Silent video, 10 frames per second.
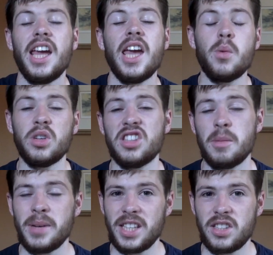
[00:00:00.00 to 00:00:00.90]
It was the
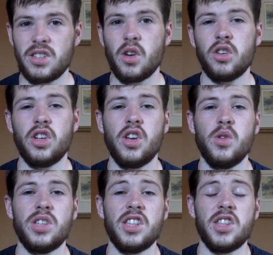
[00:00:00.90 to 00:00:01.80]
best Doctor Who
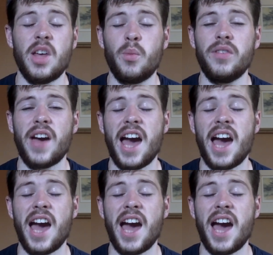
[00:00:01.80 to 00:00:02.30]
season that we've